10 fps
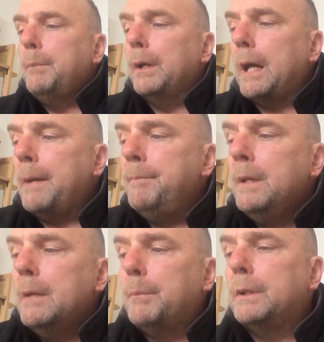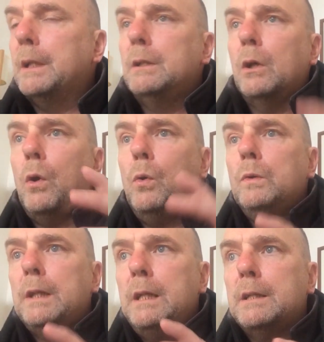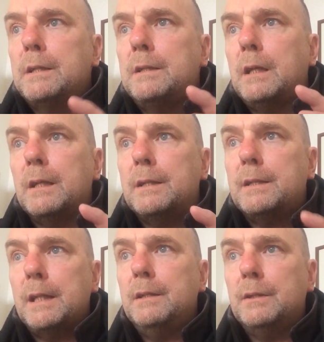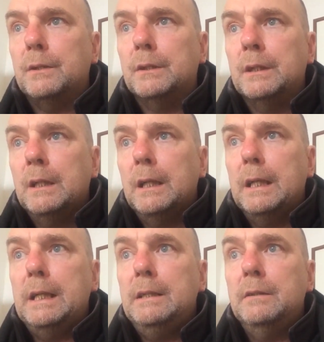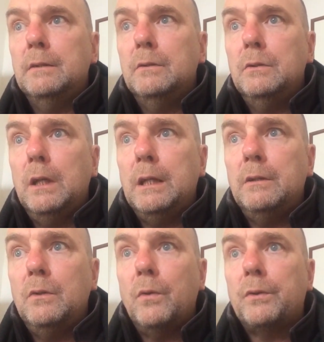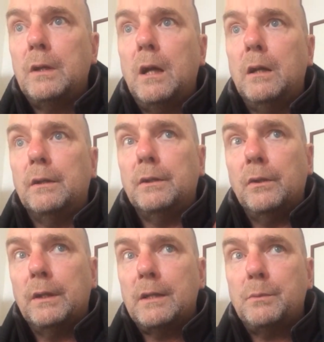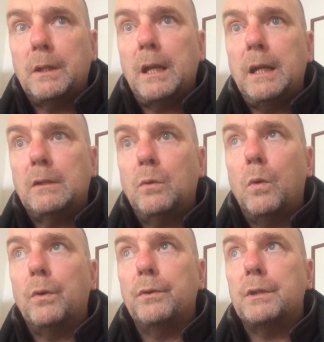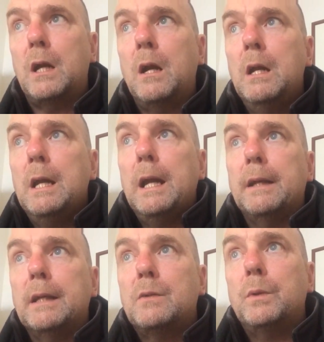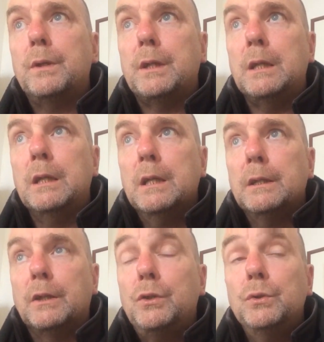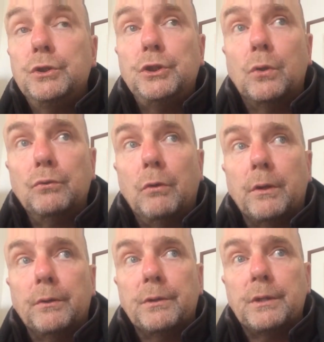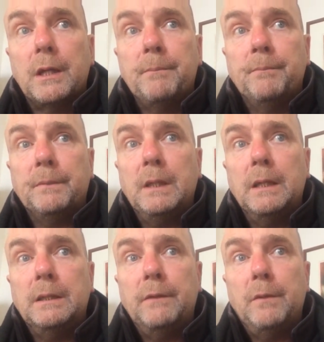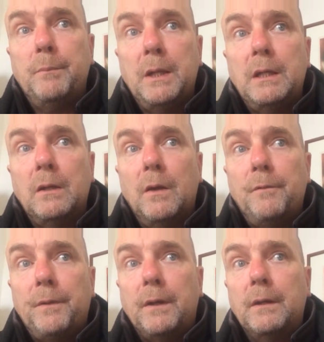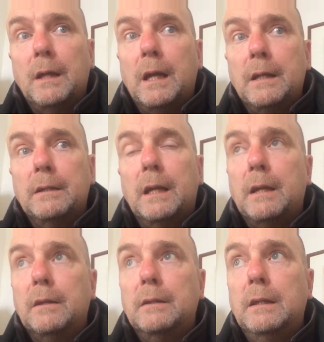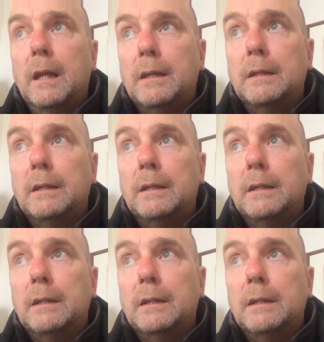But um but the the whole thing is kind of centered in in Northern Ireland. You know that's where the headquarters are, and that's where the the two showrunners, um, D David Benioff and and and uh,